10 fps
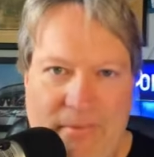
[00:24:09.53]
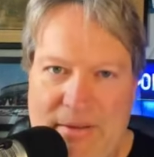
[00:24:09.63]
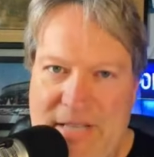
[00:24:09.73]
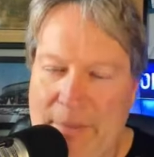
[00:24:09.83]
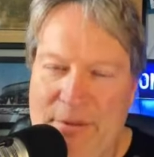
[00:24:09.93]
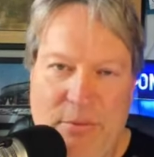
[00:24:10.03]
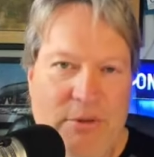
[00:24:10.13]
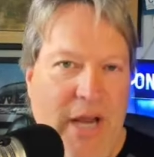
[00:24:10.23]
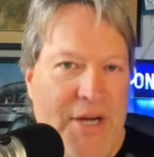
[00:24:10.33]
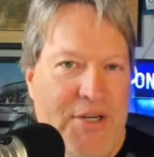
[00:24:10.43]
top of the
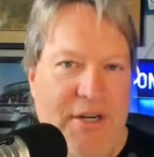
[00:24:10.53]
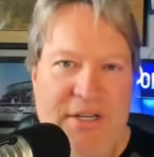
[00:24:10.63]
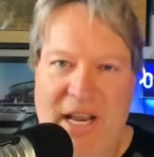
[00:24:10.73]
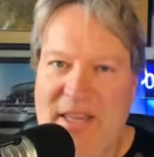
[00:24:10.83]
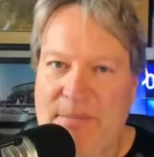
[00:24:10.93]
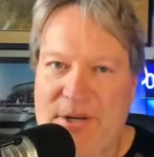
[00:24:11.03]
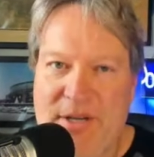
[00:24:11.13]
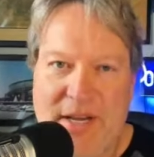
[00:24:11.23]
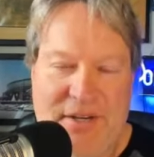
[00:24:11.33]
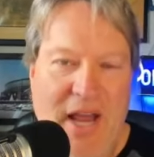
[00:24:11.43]
rotation. He's gonna have to pitch
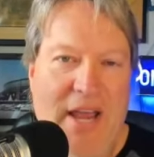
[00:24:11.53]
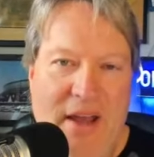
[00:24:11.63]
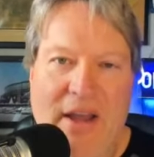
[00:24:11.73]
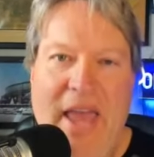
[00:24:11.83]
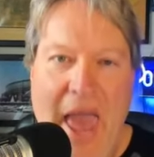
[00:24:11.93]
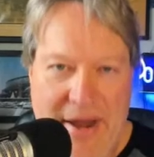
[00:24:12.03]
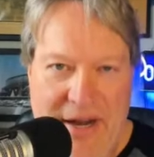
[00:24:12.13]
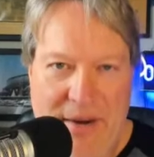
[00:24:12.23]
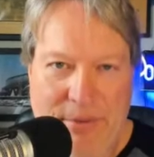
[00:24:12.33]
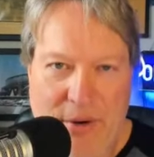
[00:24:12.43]
like a Cy Young
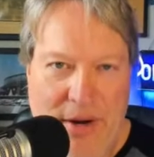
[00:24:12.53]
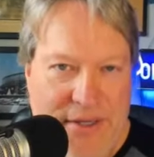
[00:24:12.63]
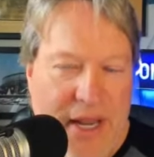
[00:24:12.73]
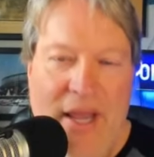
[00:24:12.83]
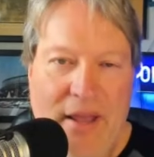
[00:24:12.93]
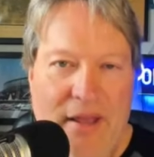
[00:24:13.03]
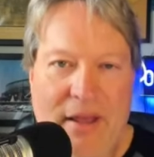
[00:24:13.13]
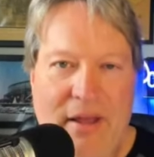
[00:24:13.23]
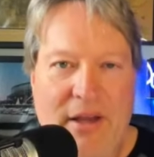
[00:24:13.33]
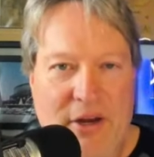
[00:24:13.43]
candidate up there, isn't he?
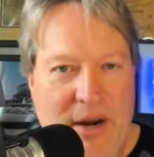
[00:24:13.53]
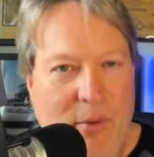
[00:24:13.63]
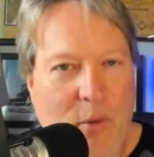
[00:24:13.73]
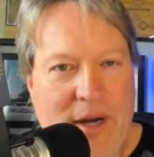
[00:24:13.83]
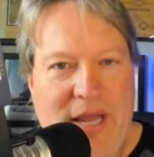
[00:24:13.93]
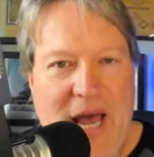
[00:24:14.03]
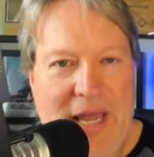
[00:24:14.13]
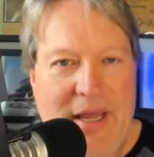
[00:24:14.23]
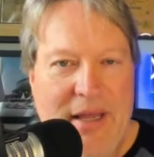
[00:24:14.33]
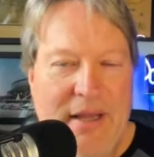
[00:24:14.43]
Your number one
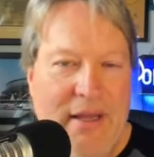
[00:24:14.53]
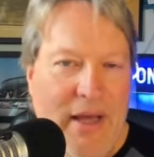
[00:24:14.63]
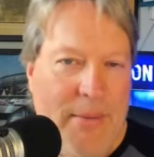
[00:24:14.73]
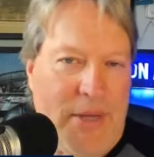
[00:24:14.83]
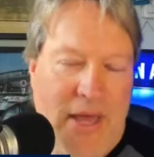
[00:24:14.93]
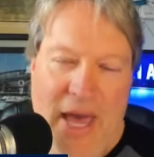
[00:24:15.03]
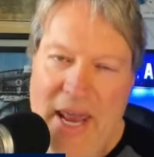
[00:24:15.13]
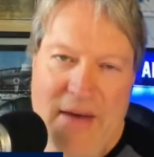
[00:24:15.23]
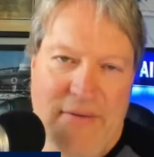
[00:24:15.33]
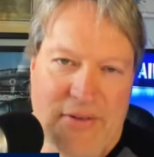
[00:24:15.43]
guy. I mean, you can't
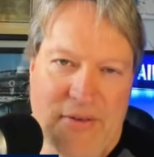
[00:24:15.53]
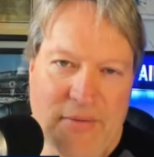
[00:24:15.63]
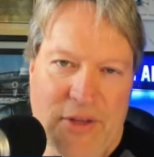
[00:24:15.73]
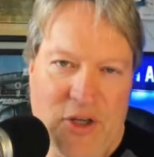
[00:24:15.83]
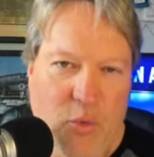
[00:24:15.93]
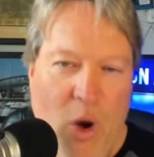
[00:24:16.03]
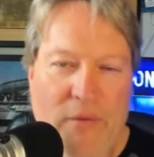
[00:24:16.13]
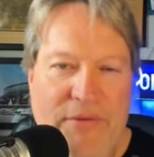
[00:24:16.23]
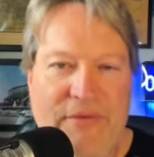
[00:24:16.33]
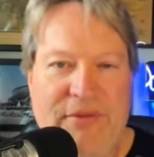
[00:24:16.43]
have a 12
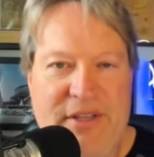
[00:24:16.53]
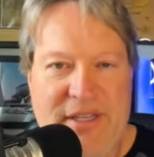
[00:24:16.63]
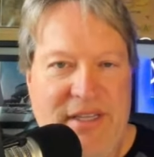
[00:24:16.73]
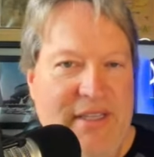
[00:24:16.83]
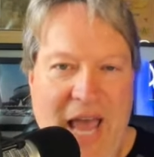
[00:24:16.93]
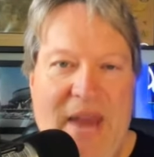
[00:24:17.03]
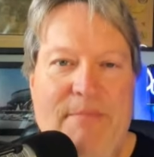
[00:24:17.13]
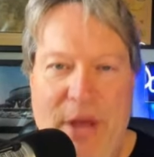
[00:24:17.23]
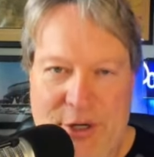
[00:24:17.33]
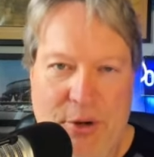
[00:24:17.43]
and 10
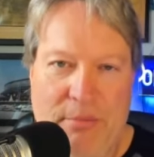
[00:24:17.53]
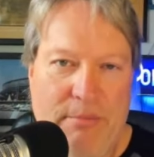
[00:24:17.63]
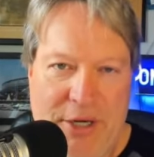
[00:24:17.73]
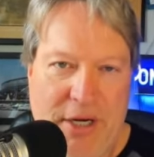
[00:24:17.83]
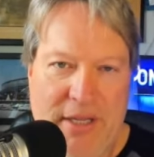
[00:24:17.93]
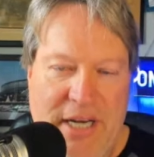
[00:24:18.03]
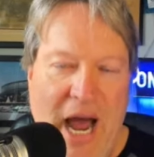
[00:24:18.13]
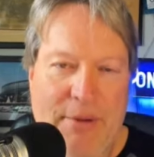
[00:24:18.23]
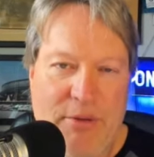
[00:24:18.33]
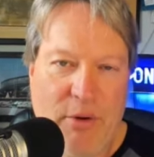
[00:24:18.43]
pitcher pitching at the
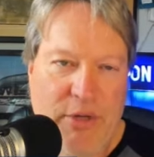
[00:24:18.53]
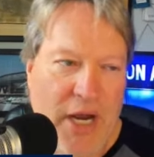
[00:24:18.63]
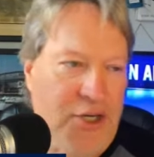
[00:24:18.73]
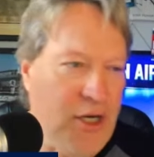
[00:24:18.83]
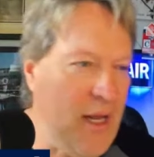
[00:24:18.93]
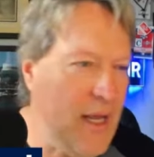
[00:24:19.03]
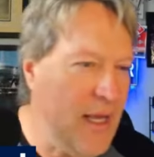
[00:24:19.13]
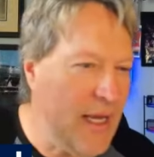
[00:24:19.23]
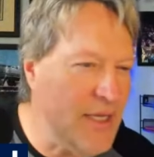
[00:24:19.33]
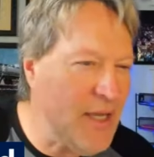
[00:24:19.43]
top of the rotation.
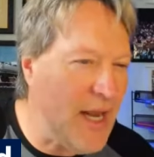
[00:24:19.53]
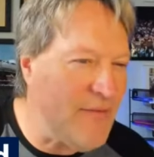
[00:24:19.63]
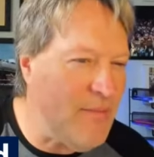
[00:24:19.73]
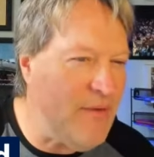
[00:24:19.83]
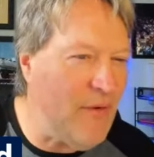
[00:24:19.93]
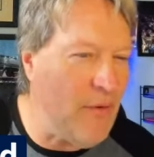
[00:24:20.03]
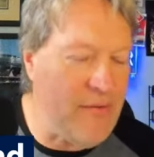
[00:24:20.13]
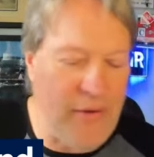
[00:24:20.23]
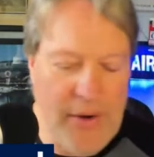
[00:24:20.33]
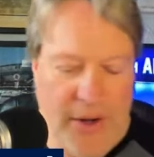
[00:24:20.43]
He's gonna have to be very,
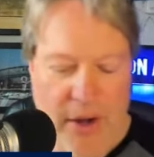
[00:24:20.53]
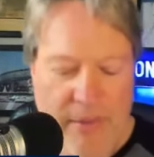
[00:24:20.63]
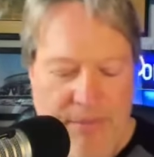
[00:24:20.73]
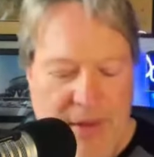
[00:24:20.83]
very good.